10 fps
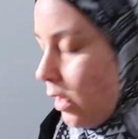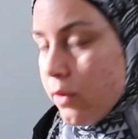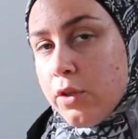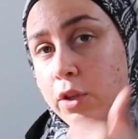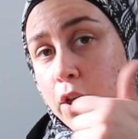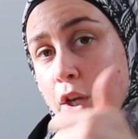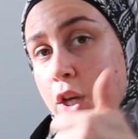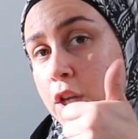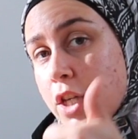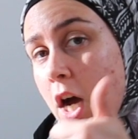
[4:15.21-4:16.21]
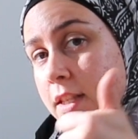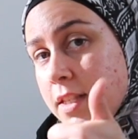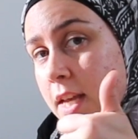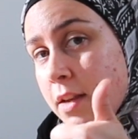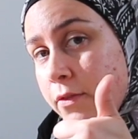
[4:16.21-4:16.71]
That was good
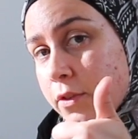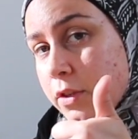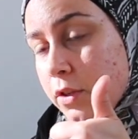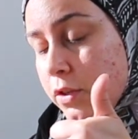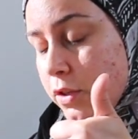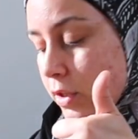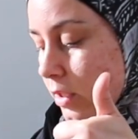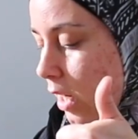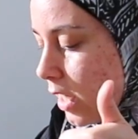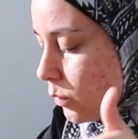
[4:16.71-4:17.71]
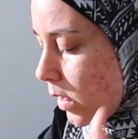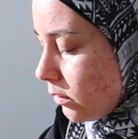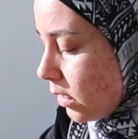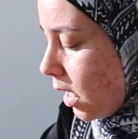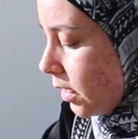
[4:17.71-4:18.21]
cutting for the sausages, guys,
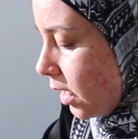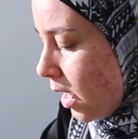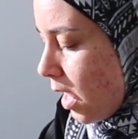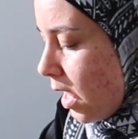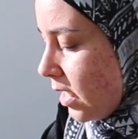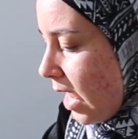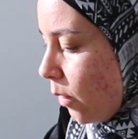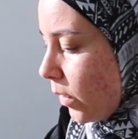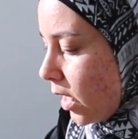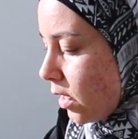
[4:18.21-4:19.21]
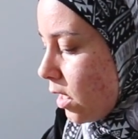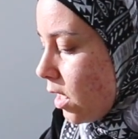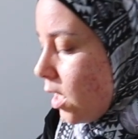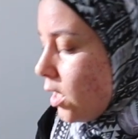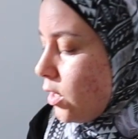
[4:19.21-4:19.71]
well done. Now we're
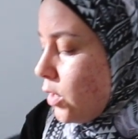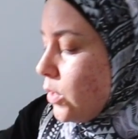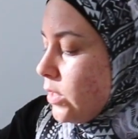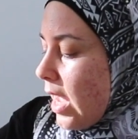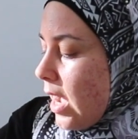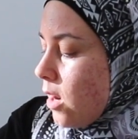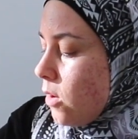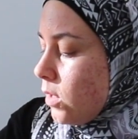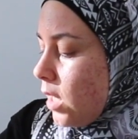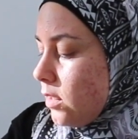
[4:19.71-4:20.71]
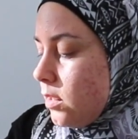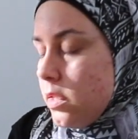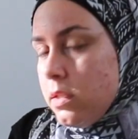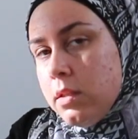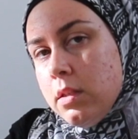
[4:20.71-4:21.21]
gonna use our
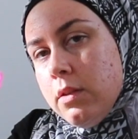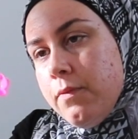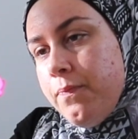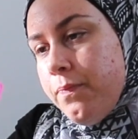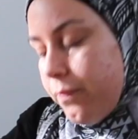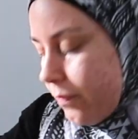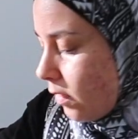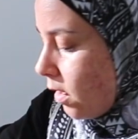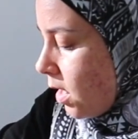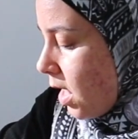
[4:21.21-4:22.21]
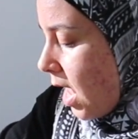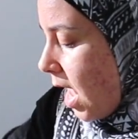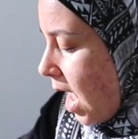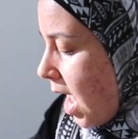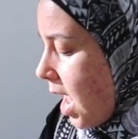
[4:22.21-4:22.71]
cutters
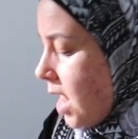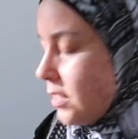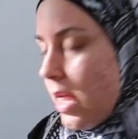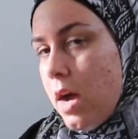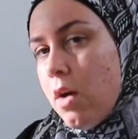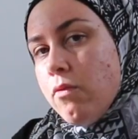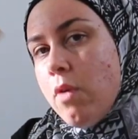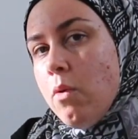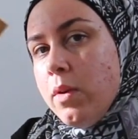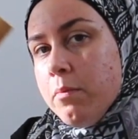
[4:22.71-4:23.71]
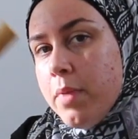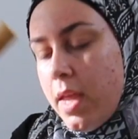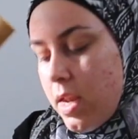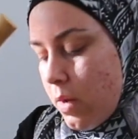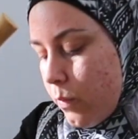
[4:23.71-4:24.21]
and our rolling
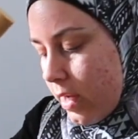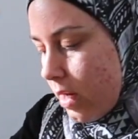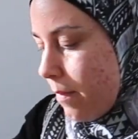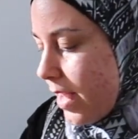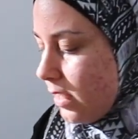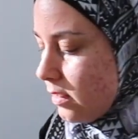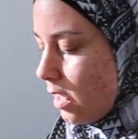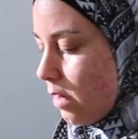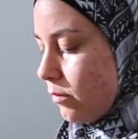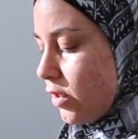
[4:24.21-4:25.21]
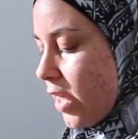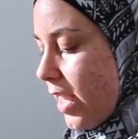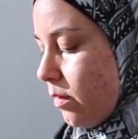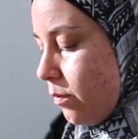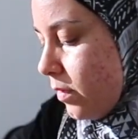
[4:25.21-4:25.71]
pin, and we're gonna make some
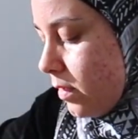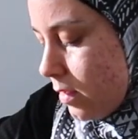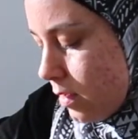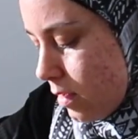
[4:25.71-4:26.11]
shapes.